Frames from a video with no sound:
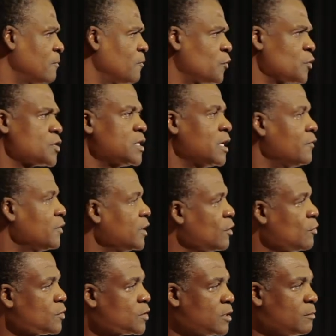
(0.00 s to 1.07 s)
For seven
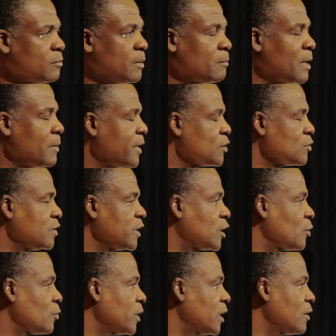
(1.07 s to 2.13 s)
years in my major league
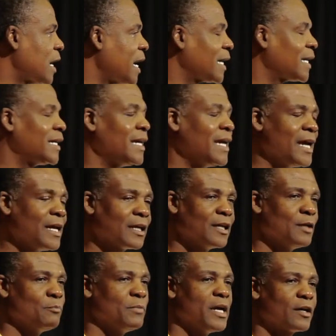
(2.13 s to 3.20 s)
career, I can't
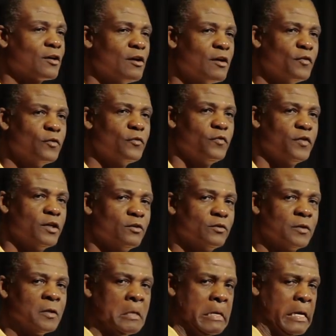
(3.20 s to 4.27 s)
get back on the
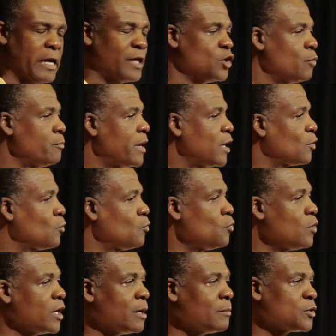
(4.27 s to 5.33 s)
field. And no matter
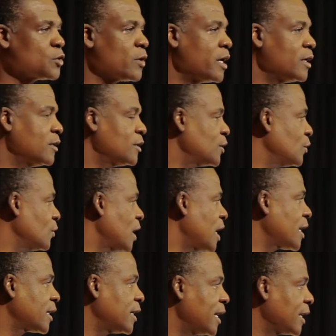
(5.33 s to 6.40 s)
what I'm trying to do,
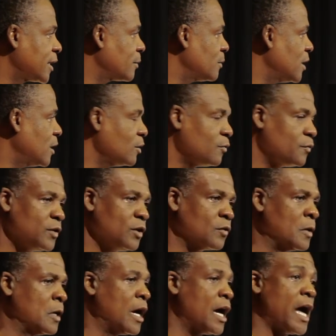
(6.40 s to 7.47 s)
I can't get on the
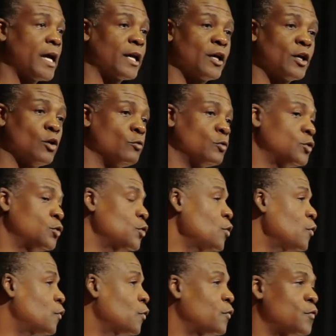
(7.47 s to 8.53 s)
field. I can go
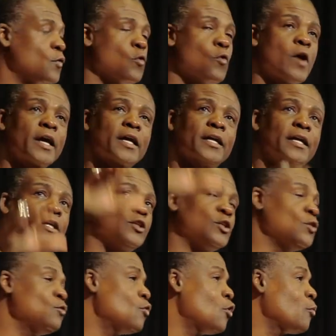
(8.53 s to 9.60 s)
two for four. I can hit
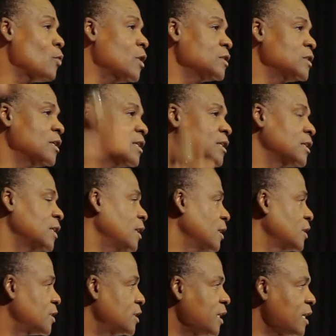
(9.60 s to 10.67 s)
two home runs in the, in
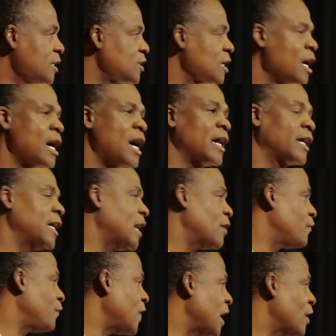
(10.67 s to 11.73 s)
the seats. I can
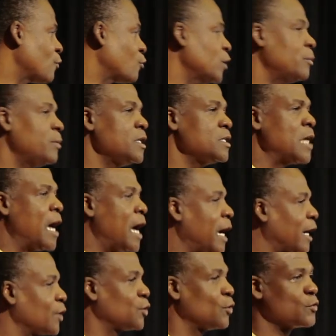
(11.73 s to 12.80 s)
have five ribbies. I
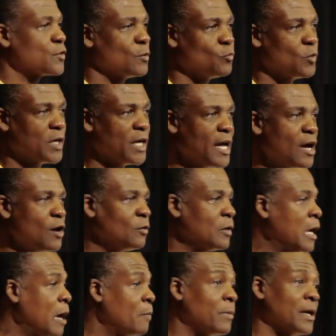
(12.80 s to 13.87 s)
can throw someone
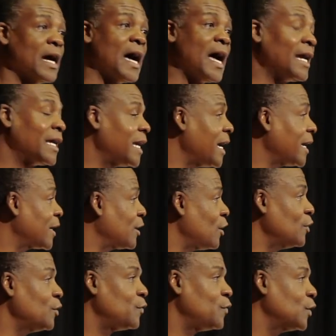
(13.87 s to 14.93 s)
out, but I can't get
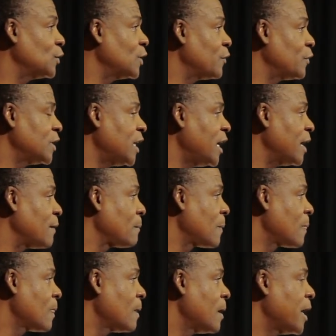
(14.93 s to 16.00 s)
on the field every day.
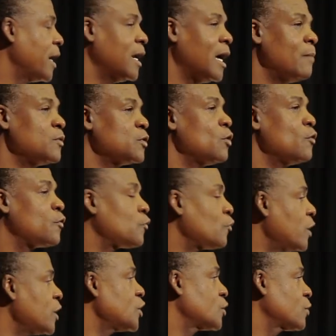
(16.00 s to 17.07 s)
And I'm so
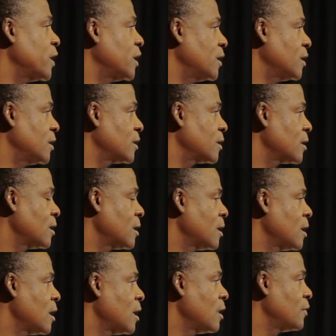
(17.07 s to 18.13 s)
frustrated
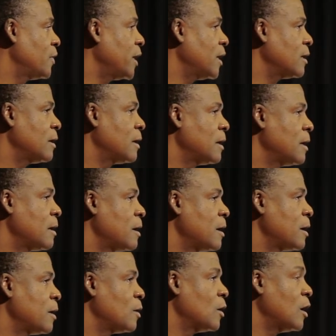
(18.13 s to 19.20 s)

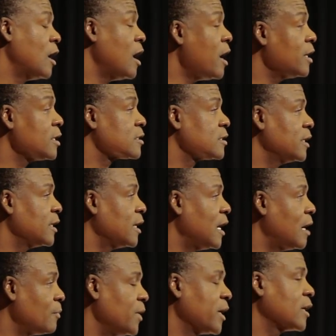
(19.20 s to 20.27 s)
that honestly,
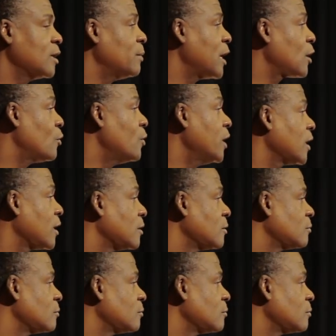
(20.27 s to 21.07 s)
I'm thinking about quitting.